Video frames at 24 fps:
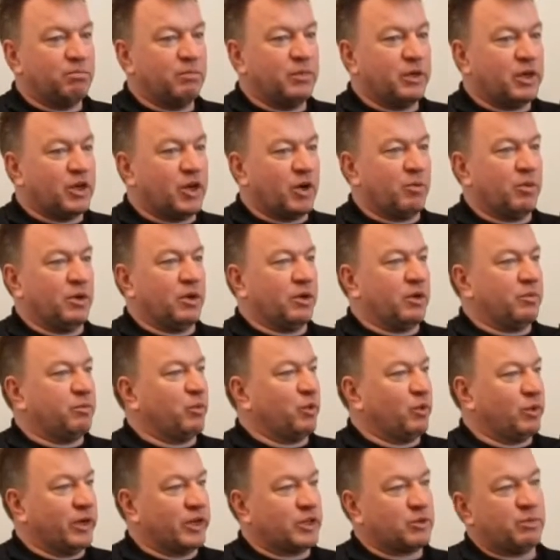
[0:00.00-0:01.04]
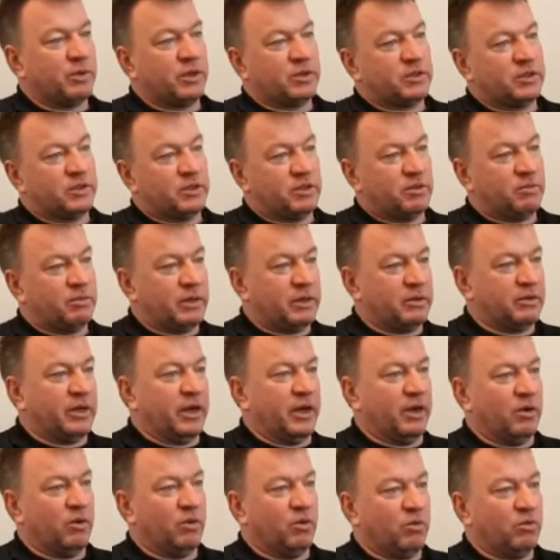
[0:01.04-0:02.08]
become a lot more explicit about
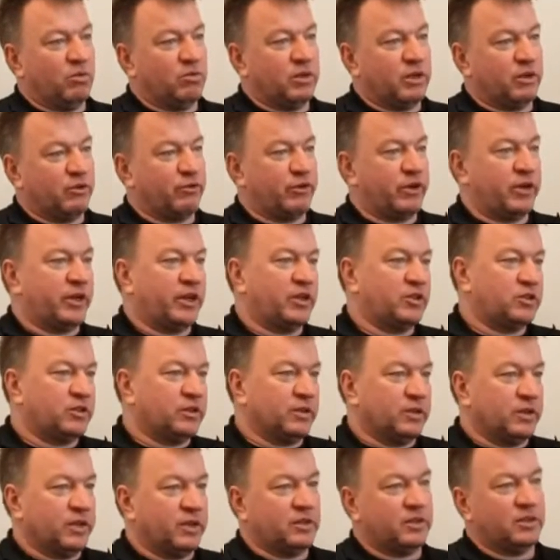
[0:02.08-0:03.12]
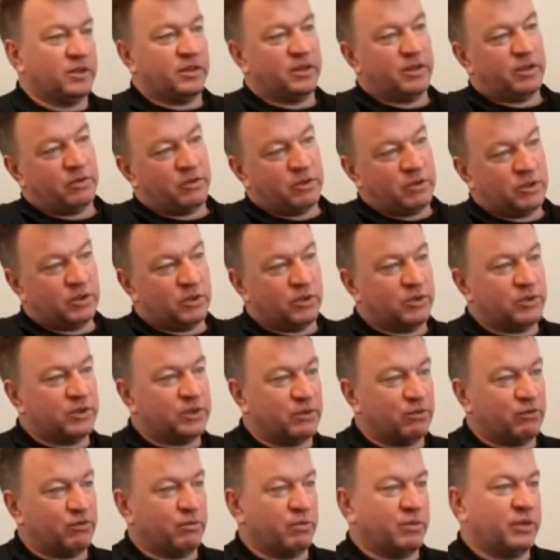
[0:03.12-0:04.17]
how their financial and their results
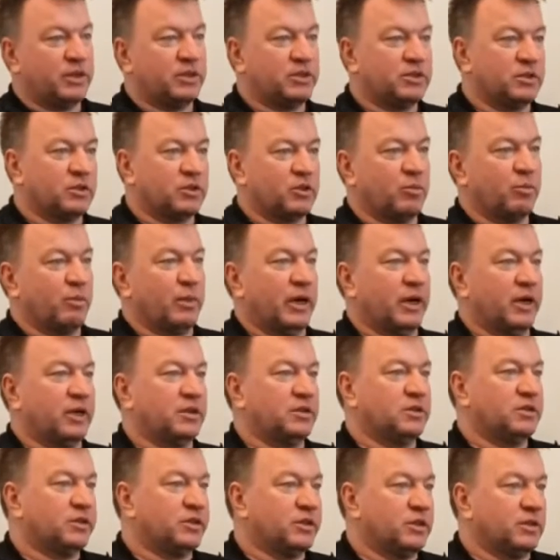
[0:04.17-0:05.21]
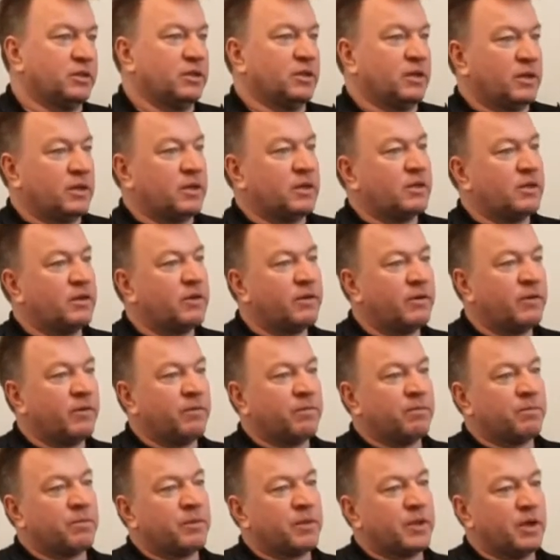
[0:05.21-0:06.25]
information combines, and
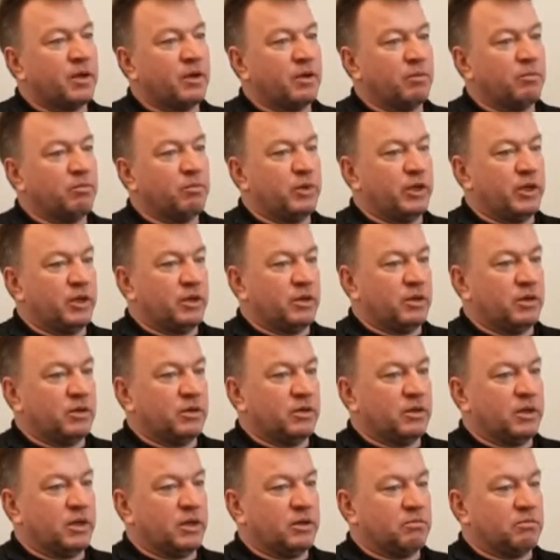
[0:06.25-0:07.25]
being